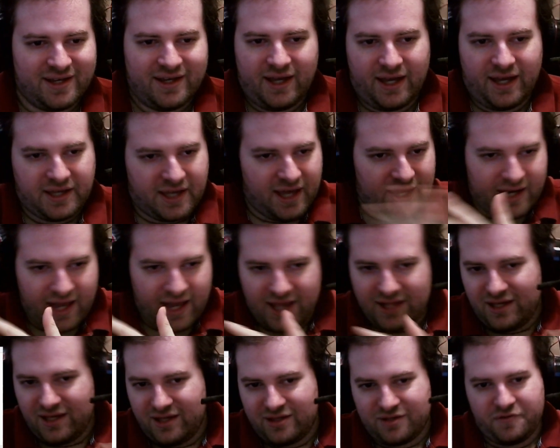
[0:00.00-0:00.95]
Again,
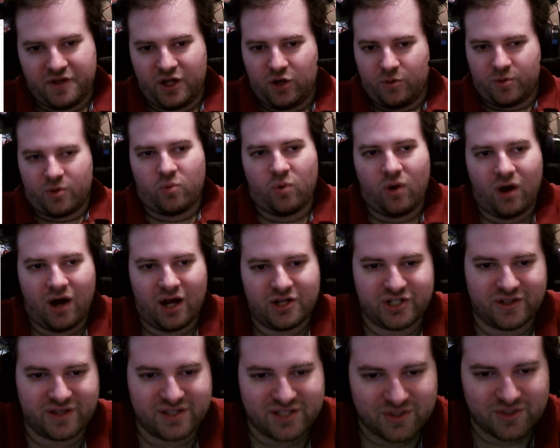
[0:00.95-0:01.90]
any developer
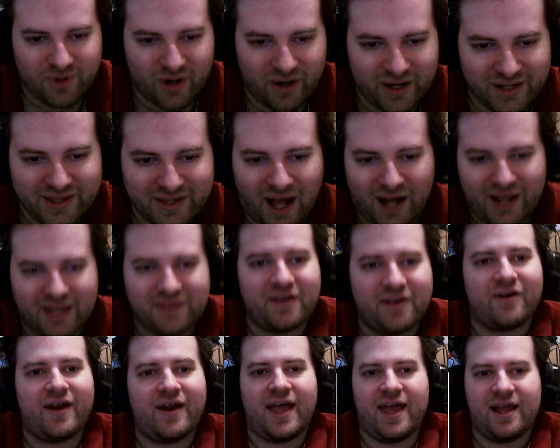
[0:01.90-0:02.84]
watching this is probably nodding
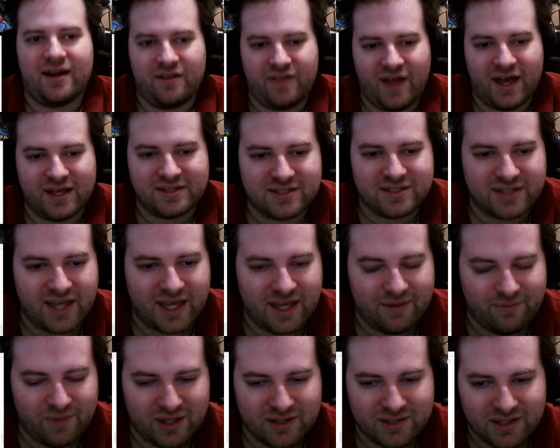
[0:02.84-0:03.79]
their head at that
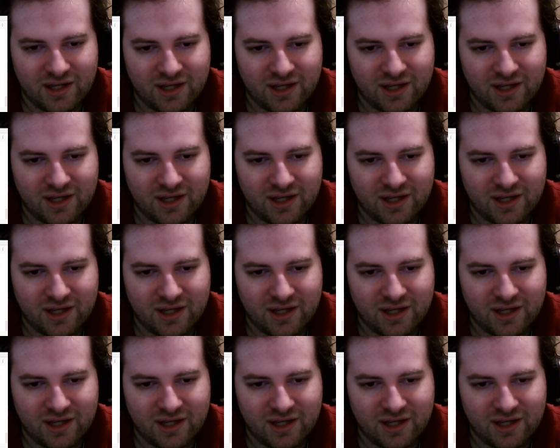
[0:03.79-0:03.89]
statement.